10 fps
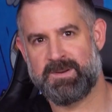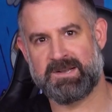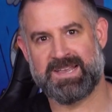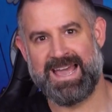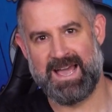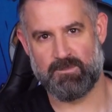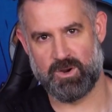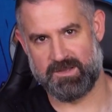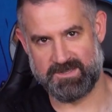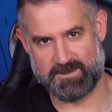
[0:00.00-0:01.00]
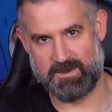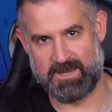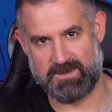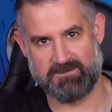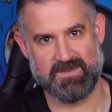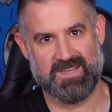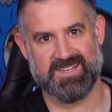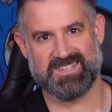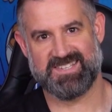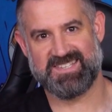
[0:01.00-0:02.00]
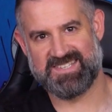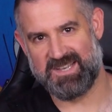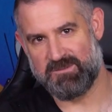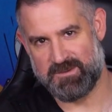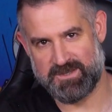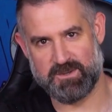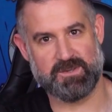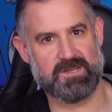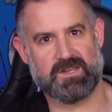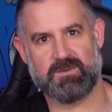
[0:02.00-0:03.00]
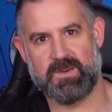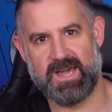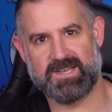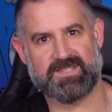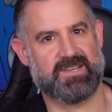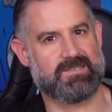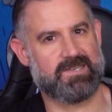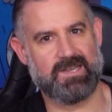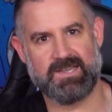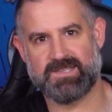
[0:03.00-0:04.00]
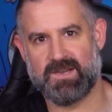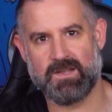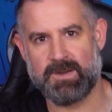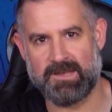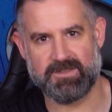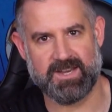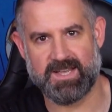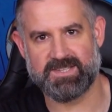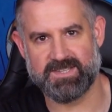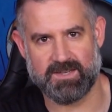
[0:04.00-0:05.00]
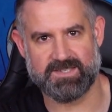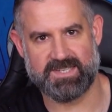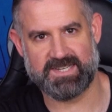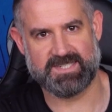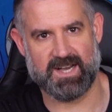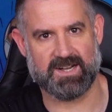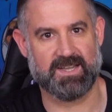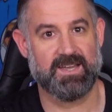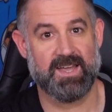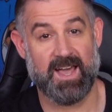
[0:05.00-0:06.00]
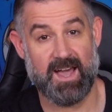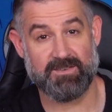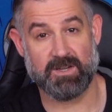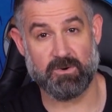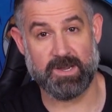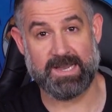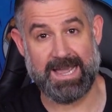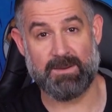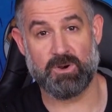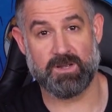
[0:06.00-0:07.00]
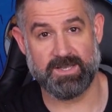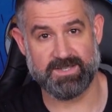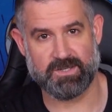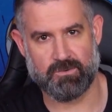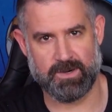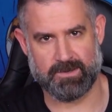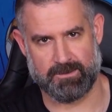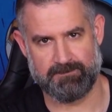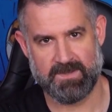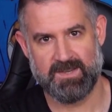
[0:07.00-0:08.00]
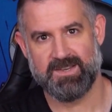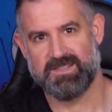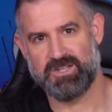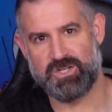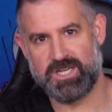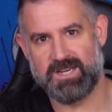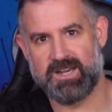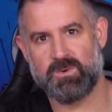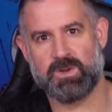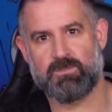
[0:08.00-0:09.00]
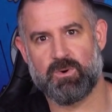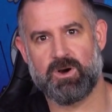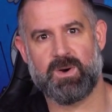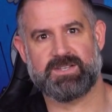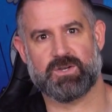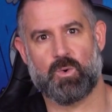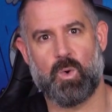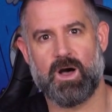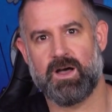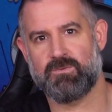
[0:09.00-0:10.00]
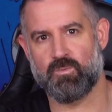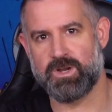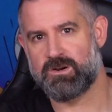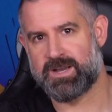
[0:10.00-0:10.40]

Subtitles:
about camera on this baby. Since selfies are a thing of the past, and today it's all about the dances on TikTok, having a great camera is critical. The G91 PRO has a quad rear